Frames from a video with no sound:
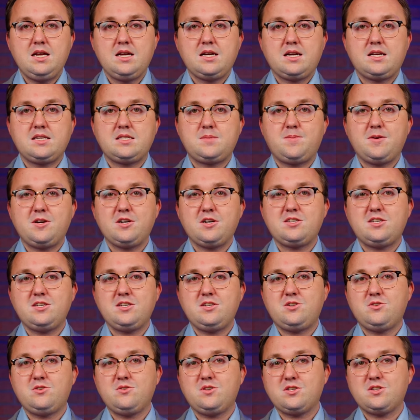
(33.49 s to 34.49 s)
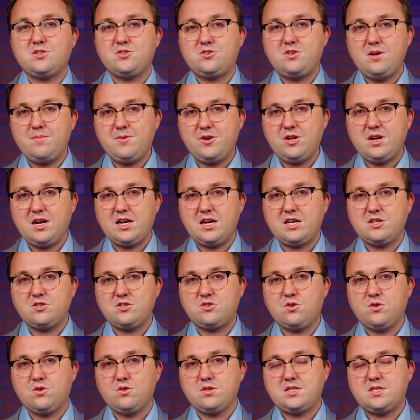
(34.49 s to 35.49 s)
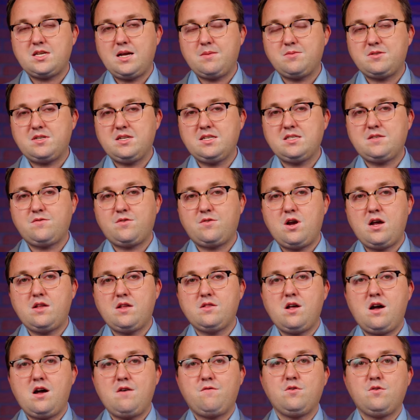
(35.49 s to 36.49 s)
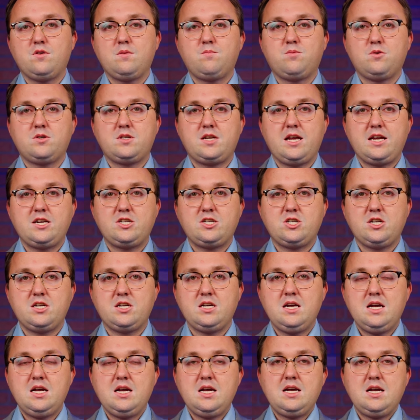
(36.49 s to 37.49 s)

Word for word: conspiracy to distribute a controlled substance for unlawful importation,